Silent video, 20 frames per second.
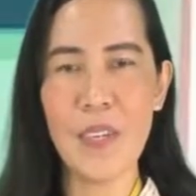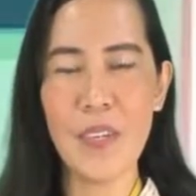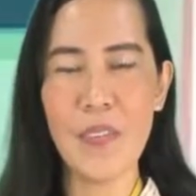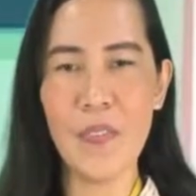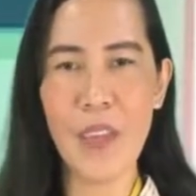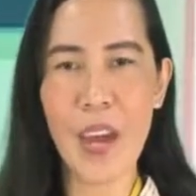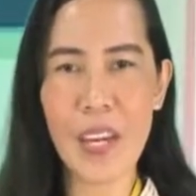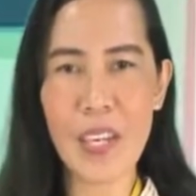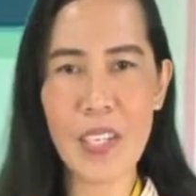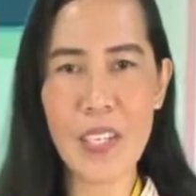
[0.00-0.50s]

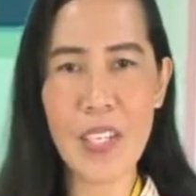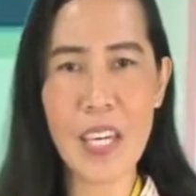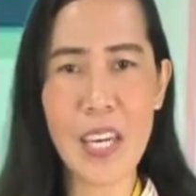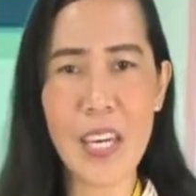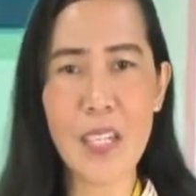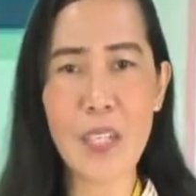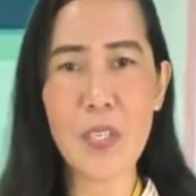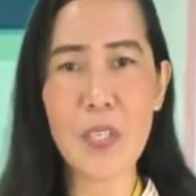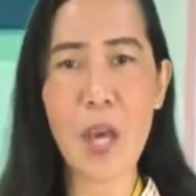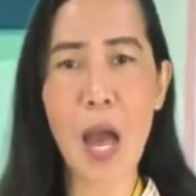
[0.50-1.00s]
Next
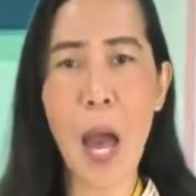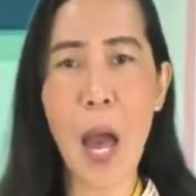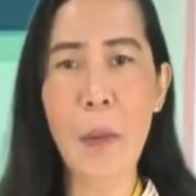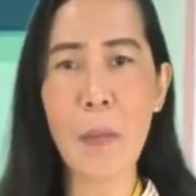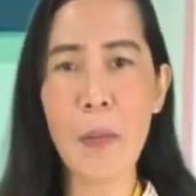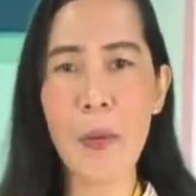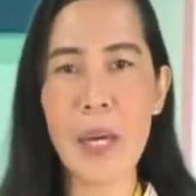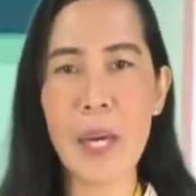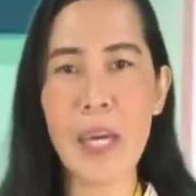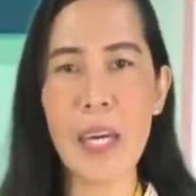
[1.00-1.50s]
is
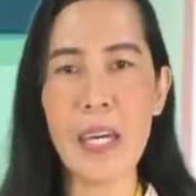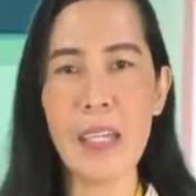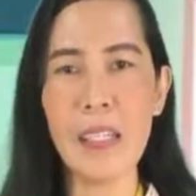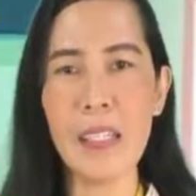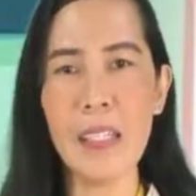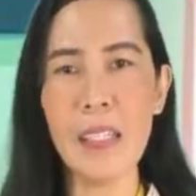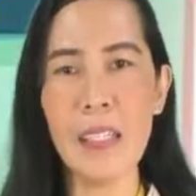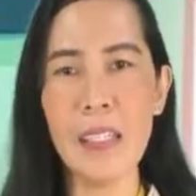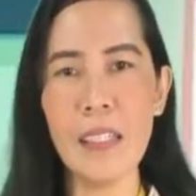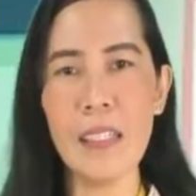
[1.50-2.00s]

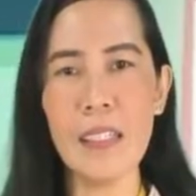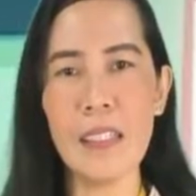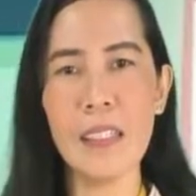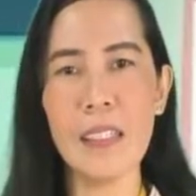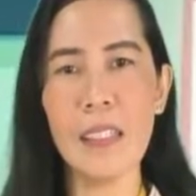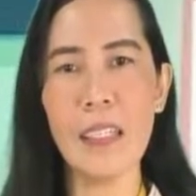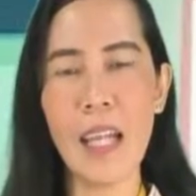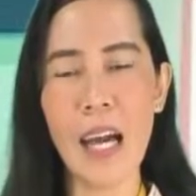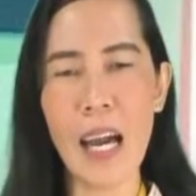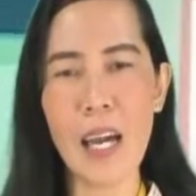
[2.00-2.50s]
uphill
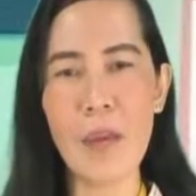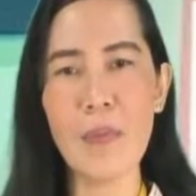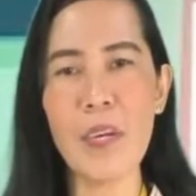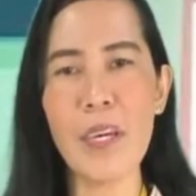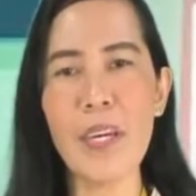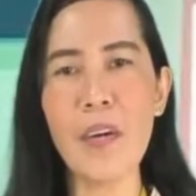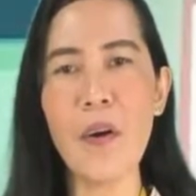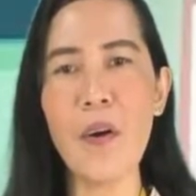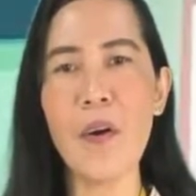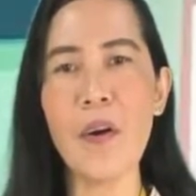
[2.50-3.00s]

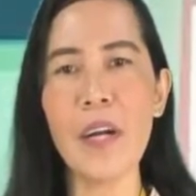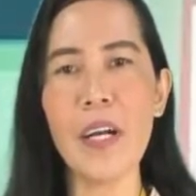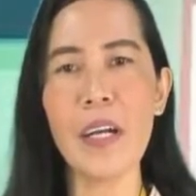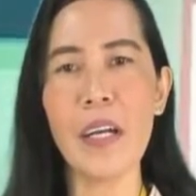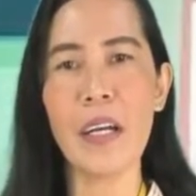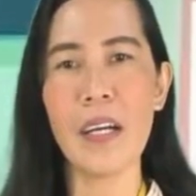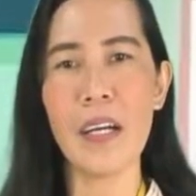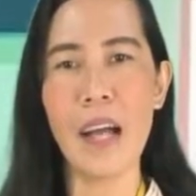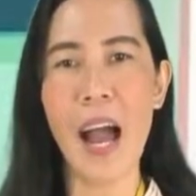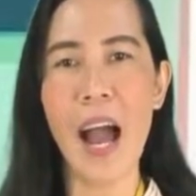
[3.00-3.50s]
climbing
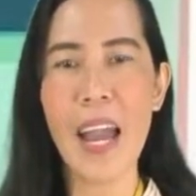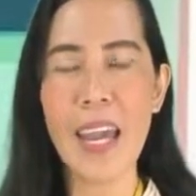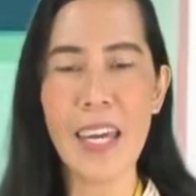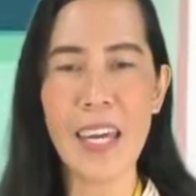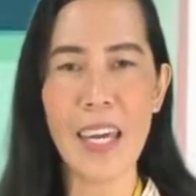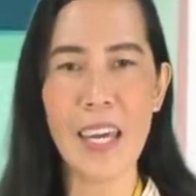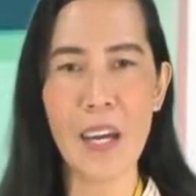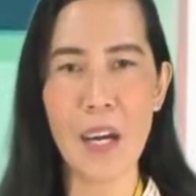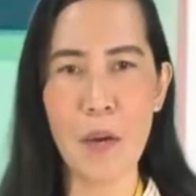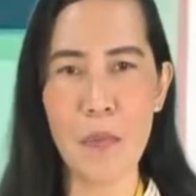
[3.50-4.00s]
or
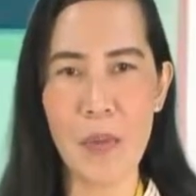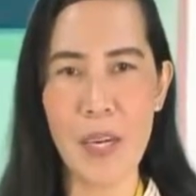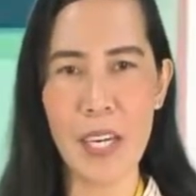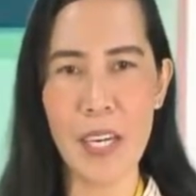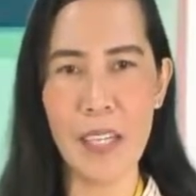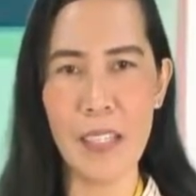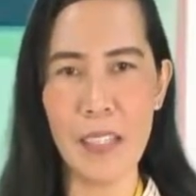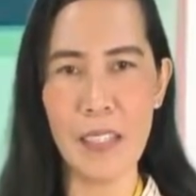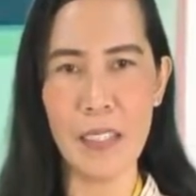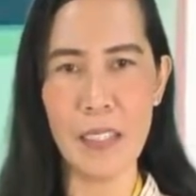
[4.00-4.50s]
hiking uphill.